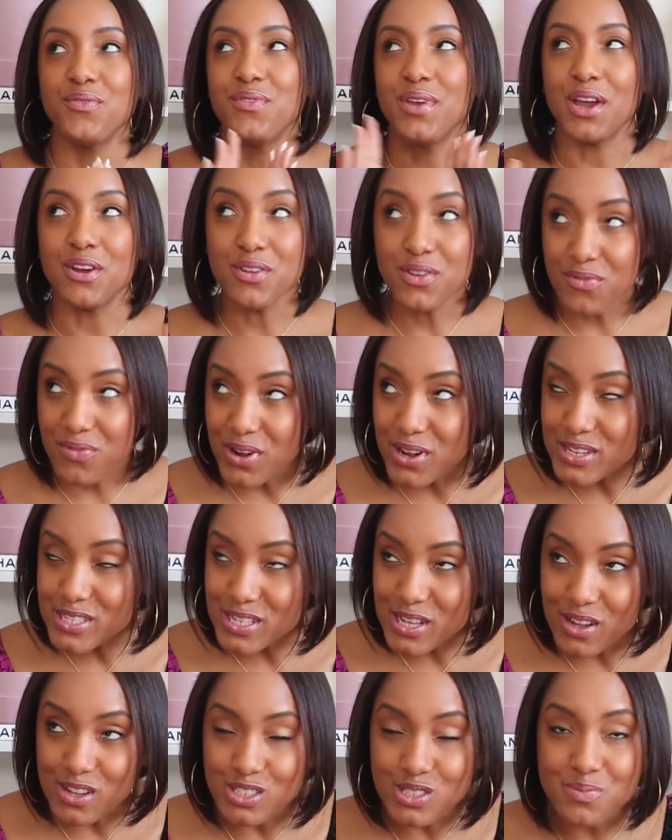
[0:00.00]
Very
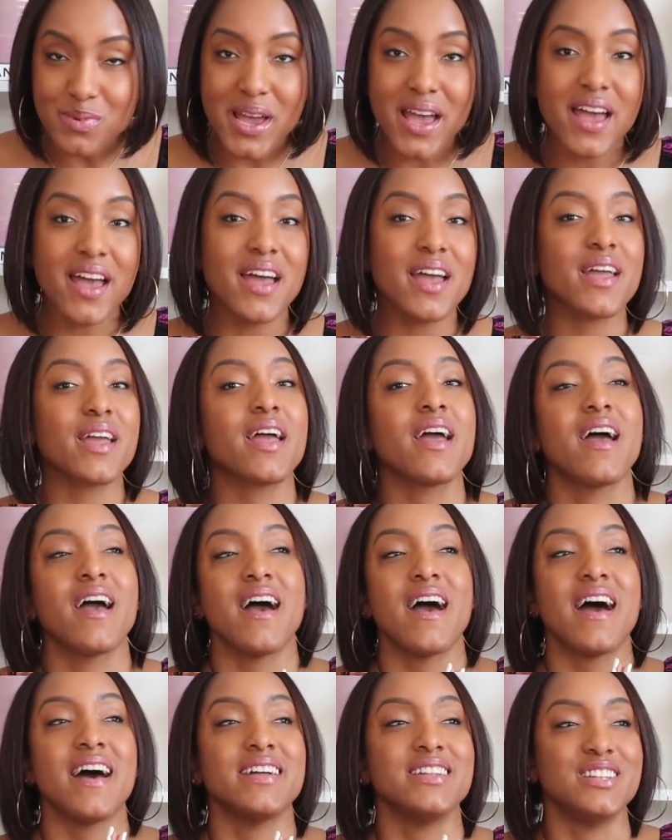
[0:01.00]
first Coach bag.
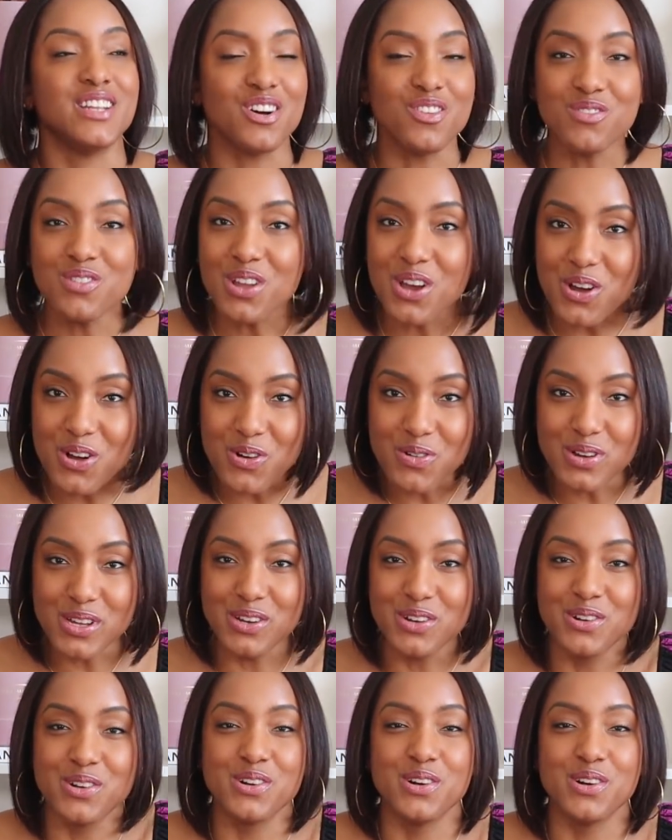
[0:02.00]
I don't know